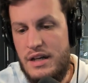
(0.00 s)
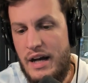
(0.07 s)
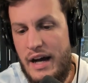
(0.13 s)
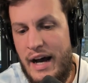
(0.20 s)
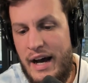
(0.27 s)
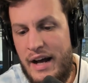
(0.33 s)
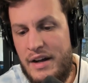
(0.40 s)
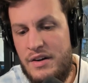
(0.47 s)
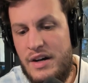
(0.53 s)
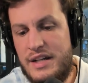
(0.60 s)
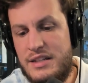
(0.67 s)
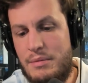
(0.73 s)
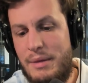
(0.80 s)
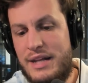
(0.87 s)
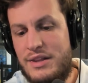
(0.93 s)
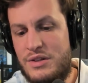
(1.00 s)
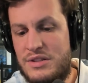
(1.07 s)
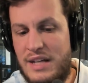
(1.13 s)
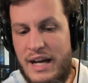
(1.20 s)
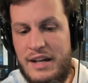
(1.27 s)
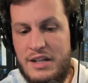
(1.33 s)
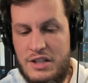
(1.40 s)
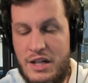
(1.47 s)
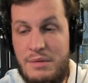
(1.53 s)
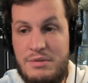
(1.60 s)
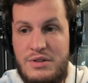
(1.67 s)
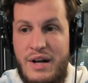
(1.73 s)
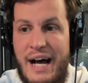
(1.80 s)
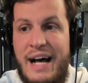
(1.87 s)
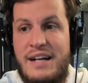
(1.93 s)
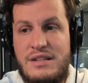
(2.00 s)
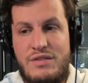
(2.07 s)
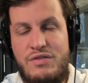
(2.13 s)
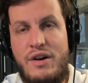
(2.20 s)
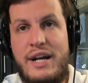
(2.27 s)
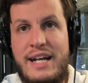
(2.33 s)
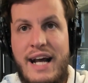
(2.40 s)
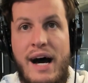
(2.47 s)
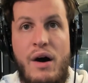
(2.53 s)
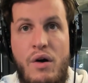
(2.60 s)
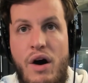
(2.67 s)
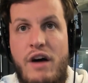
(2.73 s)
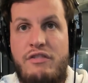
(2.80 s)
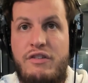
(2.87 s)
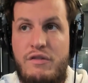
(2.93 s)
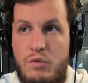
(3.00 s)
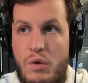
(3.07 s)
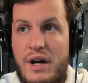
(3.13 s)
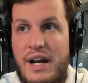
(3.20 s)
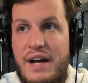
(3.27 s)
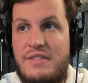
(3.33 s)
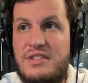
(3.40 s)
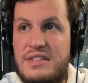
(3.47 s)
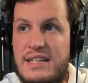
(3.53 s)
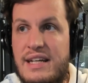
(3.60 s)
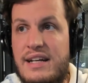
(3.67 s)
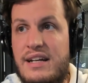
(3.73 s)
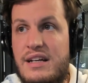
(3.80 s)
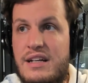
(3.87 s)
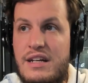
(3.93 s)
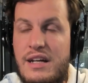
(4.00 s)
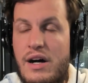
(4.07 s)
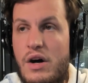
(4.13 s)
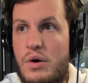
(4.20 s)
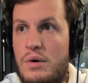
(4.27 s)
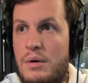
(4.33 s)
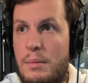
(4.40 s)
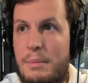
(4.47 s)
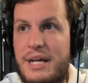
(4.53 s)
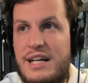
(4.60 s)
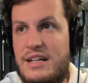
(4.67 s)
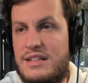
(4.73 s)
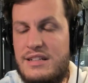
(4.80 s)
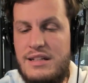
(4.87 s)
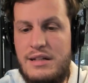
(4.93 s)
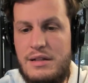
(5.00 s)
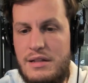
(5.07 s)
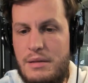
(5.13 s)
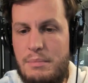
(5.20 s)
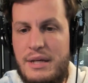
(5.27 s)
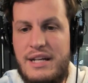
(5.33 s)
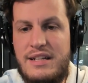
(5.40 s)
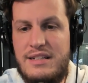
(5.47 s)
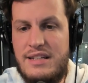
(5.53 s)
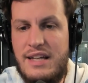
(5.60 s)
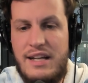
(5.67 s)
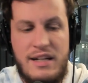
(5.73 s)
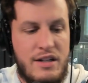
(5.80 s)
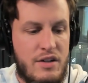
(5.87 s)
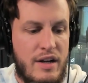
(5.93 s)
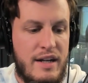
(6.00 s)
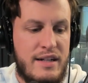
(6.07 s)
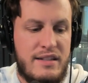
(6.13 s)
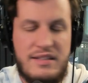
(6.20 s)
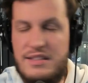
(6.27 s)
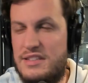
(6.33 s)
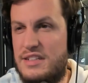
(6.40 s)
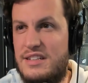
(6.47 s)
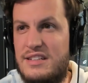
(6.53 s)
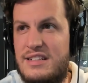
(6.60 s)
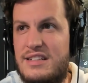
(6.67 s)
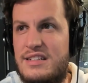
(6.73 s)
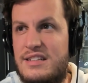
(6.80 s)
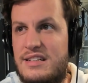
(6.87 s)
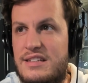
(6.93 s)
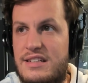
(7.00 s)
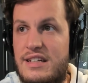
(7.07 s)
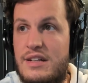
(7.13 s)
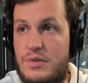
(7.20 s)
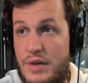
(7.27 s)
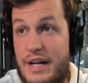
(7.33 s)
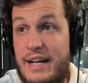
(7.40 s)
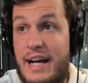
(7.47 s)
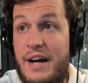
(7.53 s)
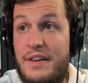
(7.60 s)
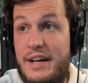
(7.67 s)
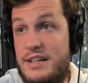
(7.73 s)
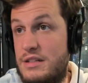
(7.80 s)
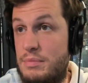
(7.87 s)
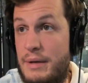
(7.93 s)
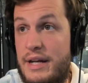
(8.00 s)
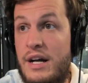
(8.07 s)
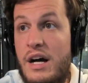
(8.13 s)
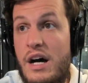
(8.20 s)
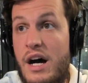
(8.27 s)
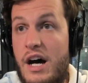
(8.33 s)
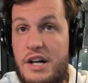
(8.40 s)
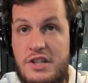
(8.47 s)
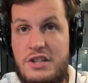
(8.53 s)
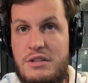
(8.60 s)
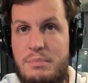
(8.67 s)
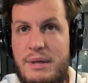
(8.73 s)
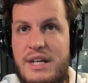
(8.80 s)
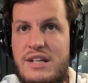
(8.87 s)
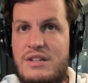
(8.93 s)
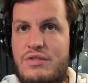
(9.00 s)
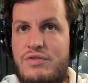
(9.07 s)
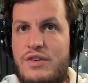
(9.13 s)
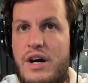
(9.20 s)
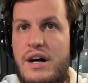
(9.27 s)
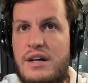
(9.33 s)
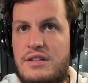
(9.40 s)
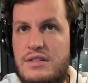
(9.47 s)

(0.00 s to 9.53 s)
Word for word: I, I don't like to make those kind of jumps. So as of right now, off of what I've seen, no, because the the biggest key to greatness is consistency, and right now that has been Hutch's biggest flaw.